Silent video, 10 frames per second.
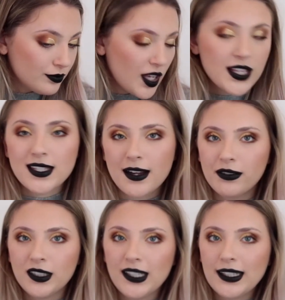it's
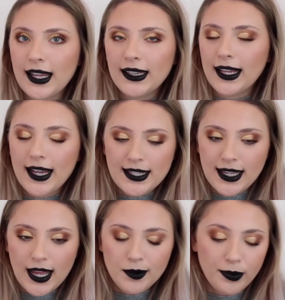definitely light, like I
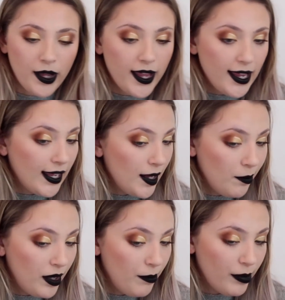said, but it can
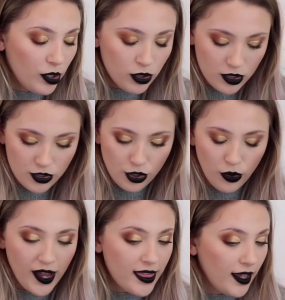be built,
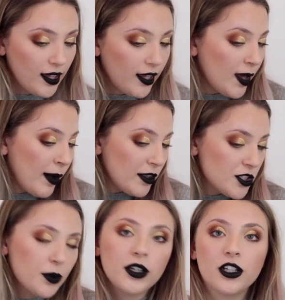so I think it came out
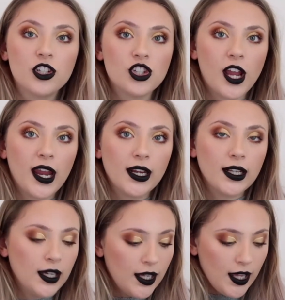to a good shade.